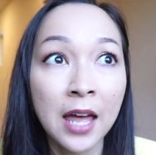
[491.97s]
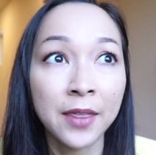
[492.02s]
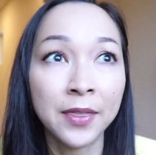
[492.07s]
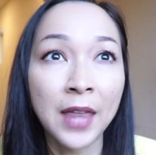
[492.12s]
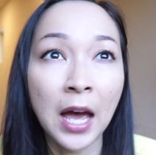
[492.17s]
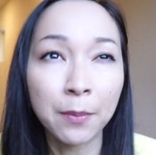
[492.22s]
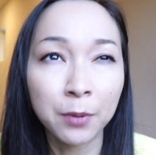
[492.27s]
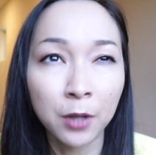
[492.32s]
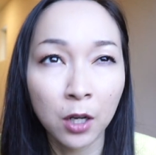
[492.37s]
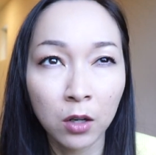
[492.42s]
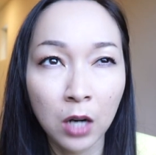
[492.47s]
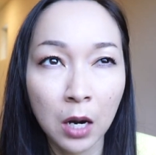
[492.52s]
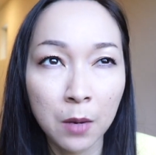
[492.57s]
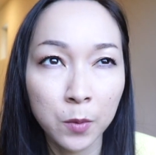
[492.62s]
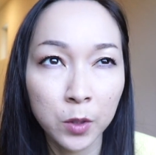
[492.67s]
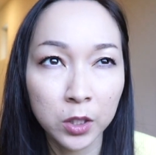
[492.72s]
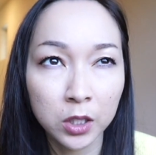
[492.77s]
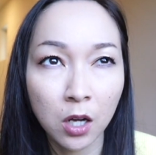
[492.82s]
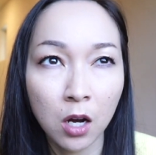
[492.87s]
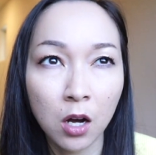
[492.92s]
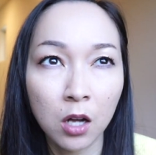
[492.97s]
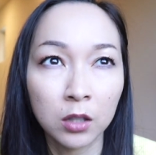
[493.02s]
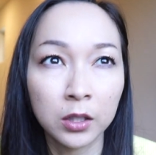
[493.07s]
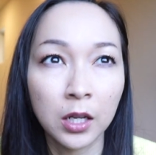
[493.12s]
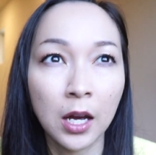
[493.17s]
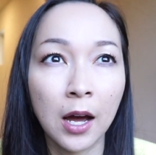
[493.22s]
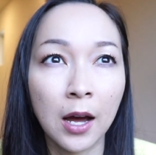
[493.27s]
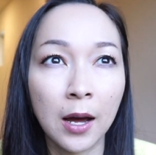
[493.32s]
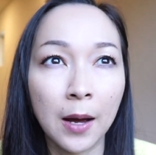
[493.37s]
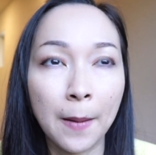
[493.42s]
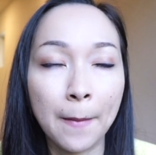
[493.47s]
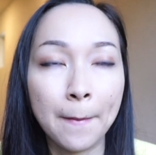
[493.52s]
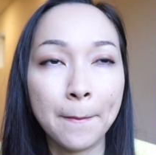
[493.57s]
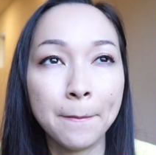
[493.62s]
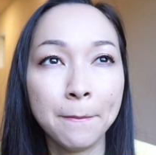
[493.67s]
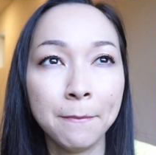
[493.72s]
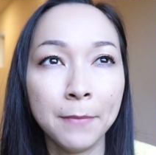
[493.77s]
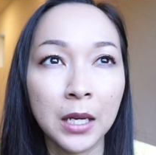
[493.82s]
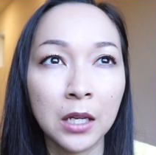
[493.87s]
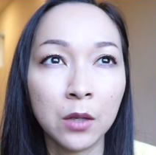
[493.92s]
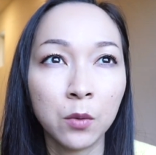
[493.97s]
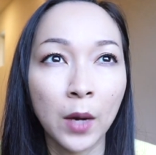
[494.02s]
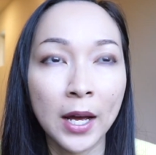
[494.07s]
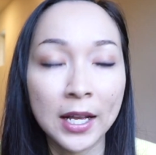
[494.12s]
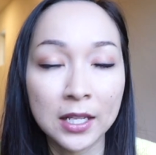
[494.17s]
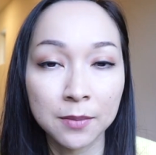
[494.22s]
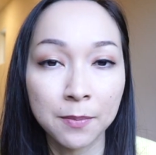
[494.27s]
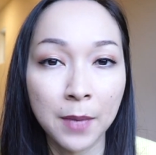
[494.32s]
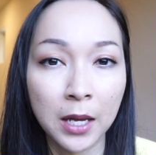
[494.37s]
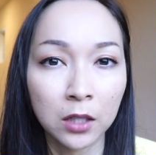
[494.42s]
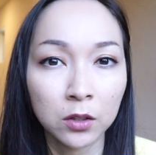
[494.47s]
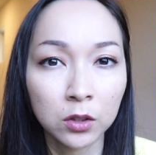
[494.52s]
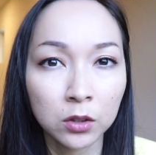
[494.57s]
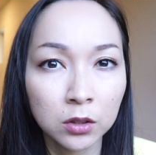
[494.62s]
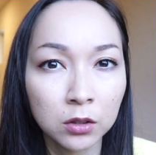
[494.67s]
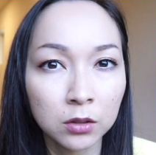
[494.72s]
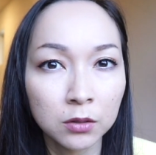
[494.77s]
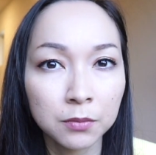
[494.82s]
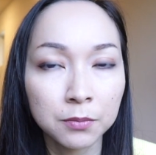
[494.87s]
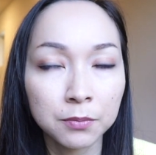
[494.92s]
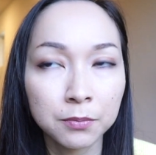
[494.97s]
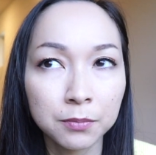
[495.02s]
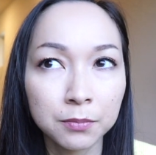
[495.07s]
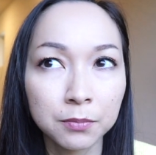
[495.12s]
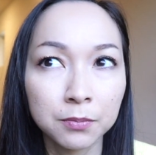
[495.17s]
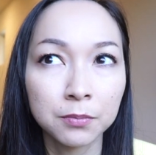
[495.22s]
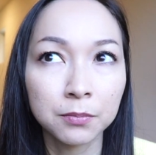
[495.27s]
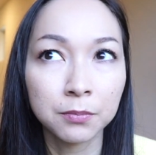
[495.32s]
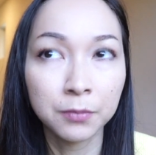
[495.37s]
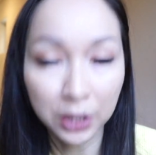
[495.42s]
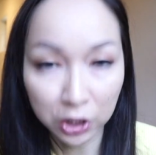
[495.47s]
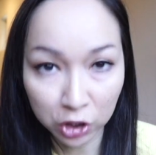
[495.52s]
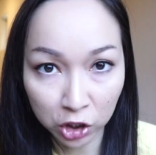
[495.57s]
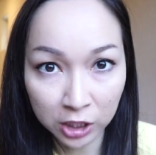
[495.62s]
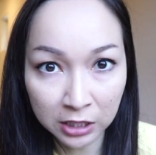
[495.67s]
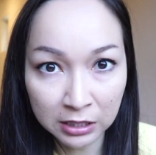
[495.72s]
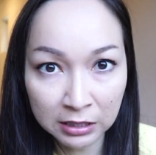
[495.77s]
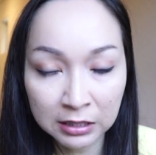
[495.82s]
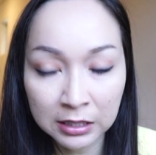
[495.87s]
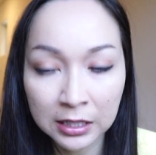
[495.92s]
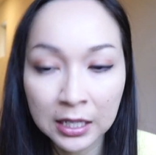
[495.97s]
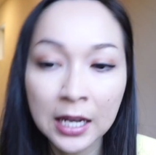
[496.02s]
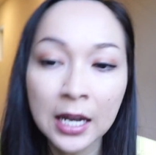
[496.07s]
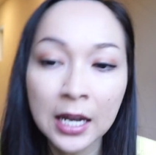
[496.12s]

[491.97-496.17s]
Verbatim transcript: That program was called um, Midwest Medical Missions.